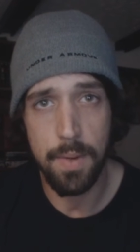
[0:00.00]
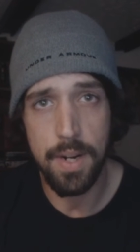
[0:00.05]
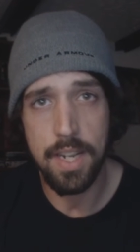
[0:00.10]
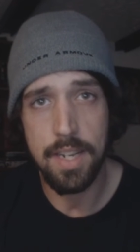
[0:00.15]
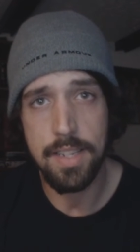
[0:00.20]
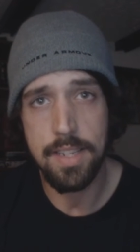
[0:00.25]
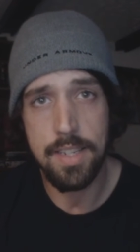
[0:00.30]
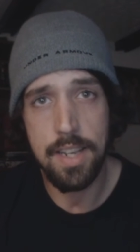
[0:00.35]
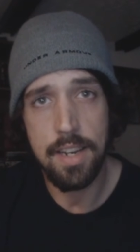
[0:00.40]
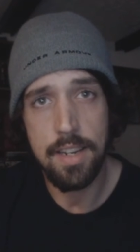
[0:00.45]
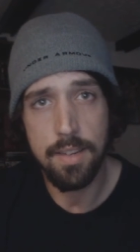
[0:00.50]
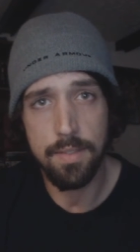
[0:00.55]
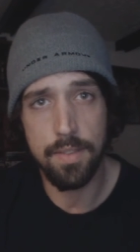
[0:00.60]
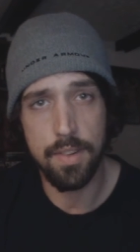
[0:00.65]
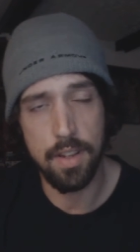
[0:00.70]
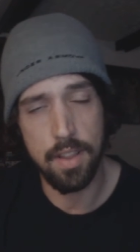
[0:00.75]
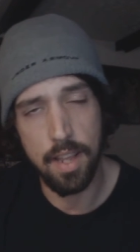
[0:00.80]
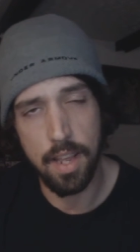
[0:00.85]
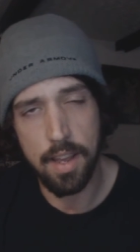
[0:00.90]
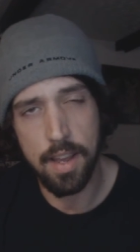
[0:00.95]
What incentive
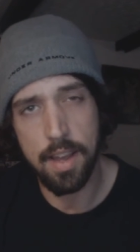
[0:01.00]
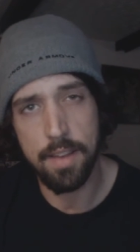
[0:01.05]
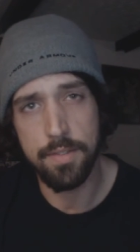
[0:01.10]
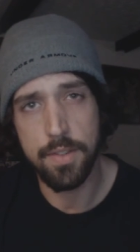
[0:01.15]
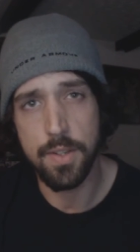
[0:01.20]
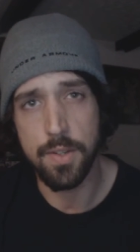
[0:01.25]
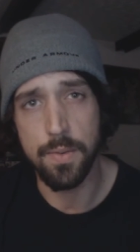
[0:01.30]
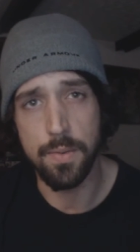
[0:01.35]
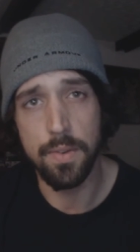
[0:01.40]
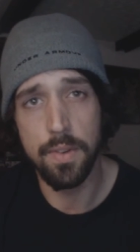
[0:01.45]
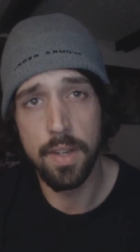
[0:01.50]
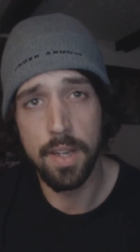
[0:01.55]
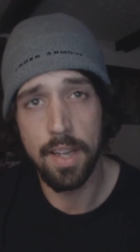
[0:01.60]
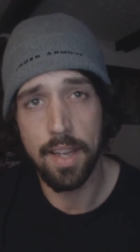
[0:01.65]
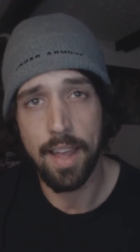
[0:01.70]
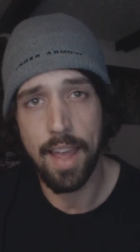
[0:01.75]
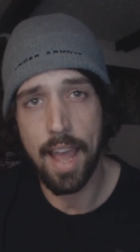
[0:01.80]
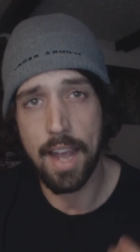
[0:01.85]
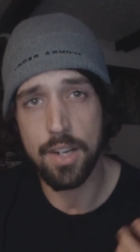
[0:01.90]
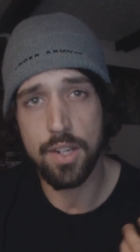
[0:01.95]
do they have to
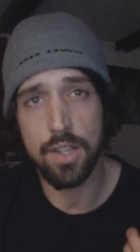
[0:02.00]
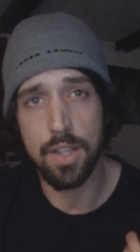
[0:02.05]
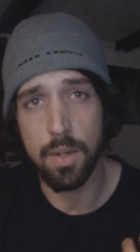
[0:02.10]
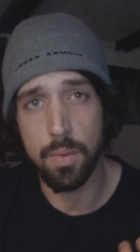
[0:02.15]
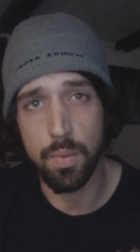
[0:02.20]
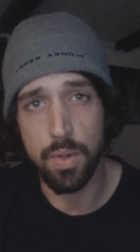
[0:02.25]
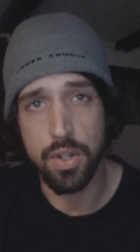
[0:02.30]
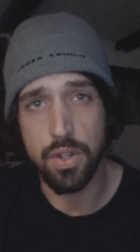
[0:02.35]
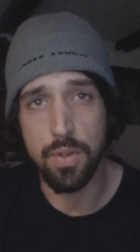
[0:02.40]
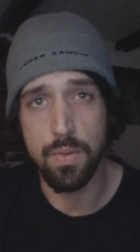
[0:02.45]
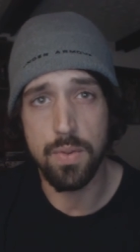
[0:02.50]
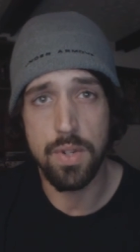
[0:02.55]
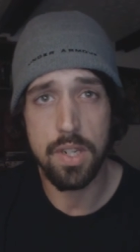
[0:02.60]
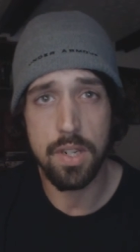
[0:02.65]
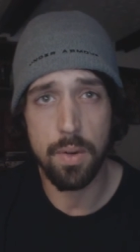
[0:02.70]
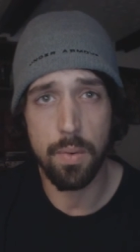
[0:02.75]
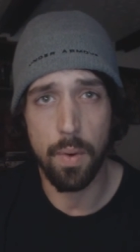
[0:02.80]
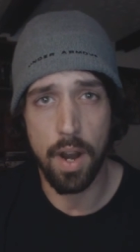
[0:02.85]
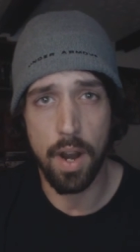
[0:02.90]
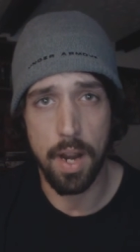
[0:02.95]
actually reduce
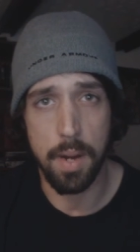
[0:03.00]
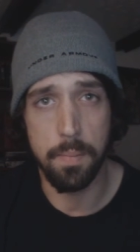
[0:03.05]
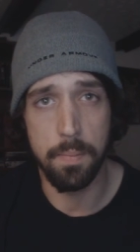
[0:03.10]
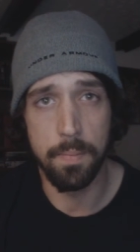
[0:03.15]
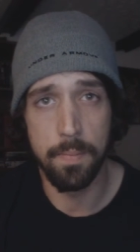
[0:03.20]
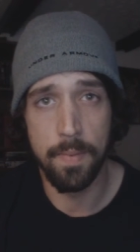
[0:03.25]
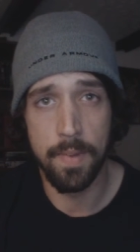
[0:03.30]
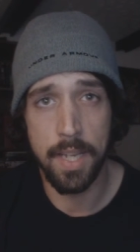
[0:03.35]
crime